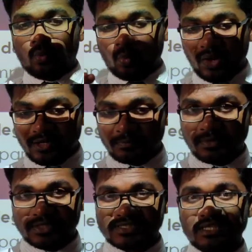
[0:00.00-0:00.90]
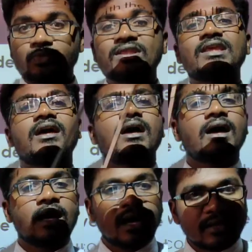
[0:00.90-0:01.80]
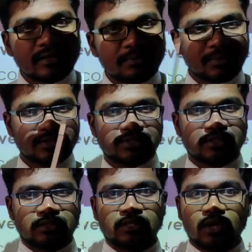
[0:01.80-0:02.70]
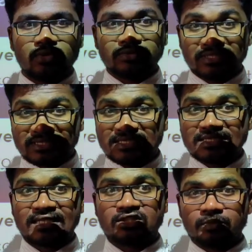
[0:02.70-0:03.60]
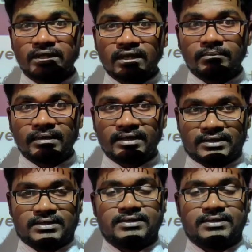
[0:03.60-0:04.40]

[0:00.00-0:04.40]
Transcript: One person with another person. Now this is said to be compared.